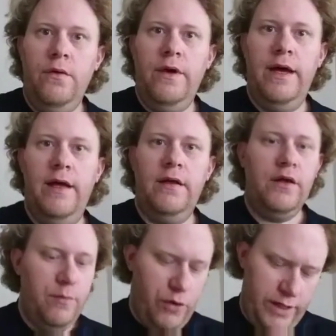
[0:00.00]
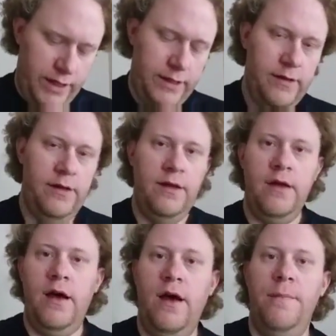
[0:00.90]
Well, good morning.
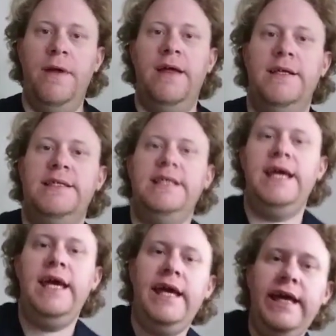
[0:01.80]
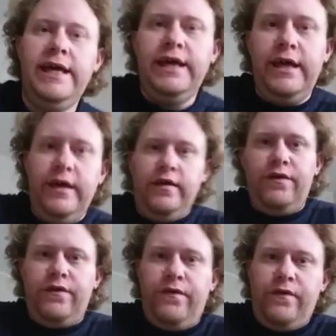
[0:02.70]
Today
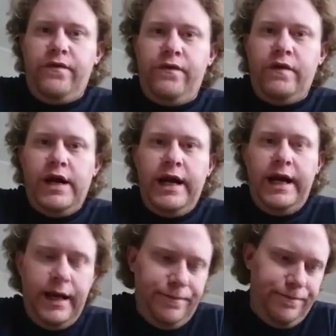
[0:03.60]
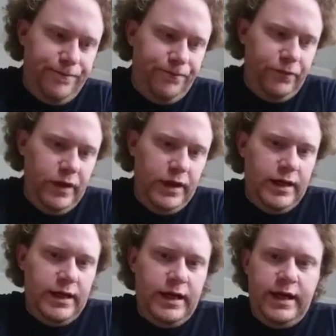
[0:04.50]
is Friday,
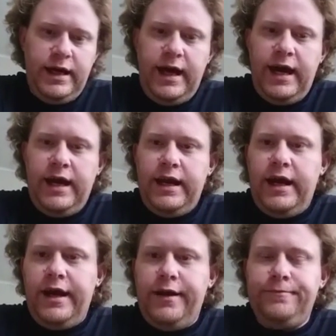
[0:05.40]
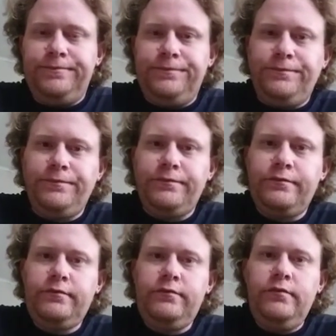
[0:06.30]
and I
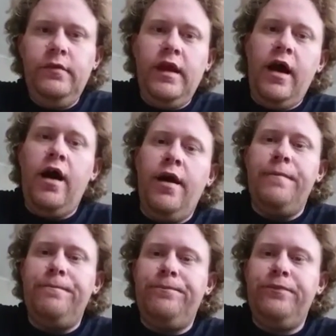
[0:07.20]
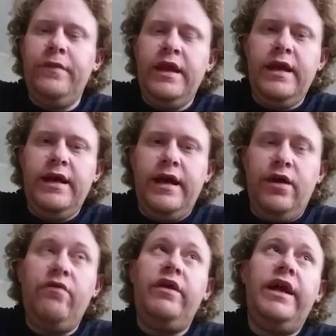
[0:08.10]
don't
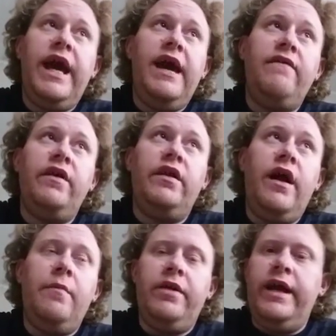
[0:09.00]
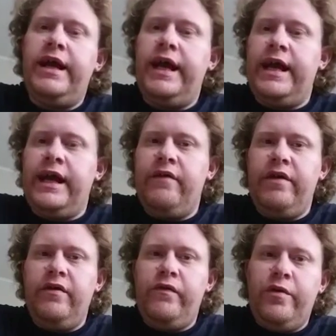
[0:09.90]
really have a lot planned. I got to get
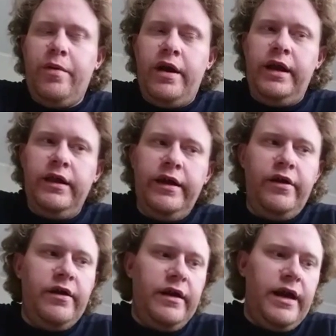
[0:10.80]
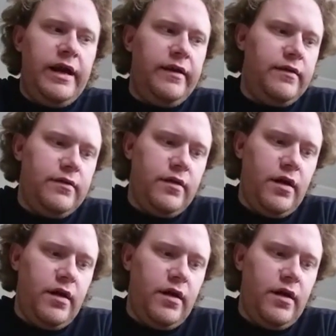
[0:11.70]
ready for a party later tonight.